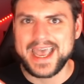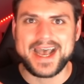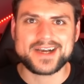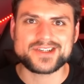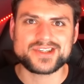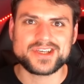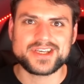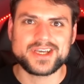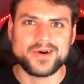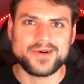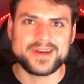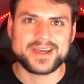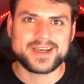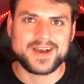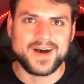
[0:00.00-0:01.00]
actually
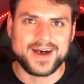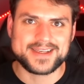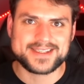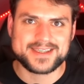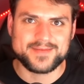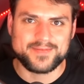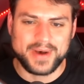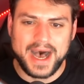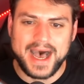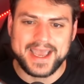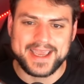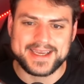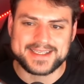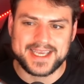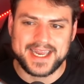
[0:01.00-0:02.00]
going to cost to buy
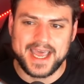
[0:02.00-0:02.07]
it.